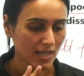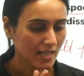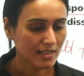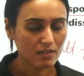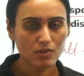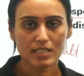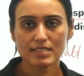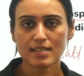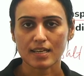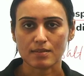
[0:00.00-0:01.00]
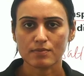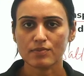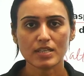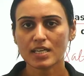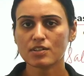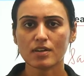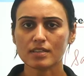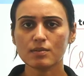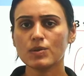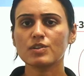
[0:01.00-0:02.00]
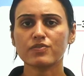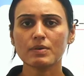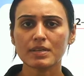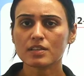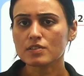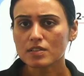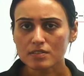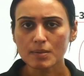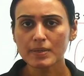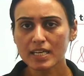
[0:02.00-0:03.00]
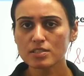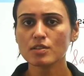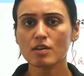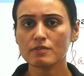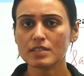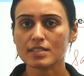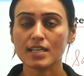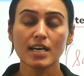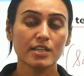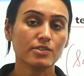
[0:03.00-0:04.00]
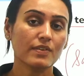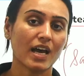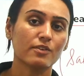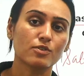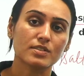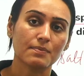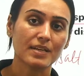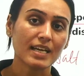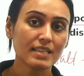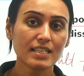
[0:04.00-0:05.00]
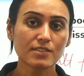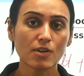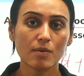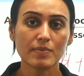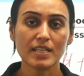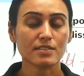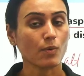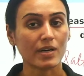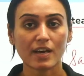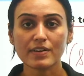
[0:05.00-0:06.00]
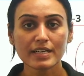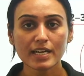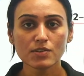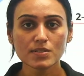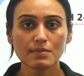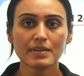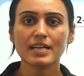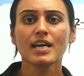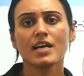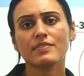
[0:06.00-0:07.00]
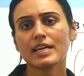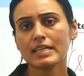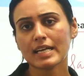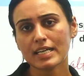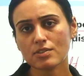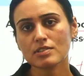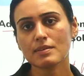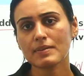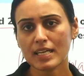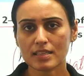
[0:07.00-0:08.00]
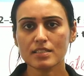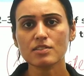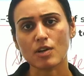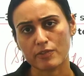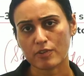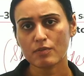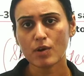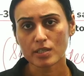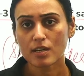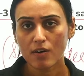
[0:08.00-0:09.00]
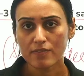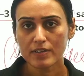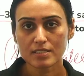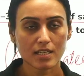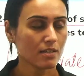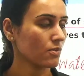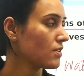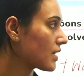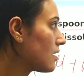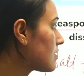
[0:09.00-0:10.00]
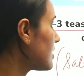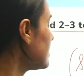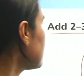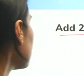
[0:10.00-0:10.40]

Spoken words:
Now what is array? We are talking about different methods of separation, obviously. So we have to separate these components. What are we trying to separate? We are trying to separate this salt from water, obviously. Okay, let's see.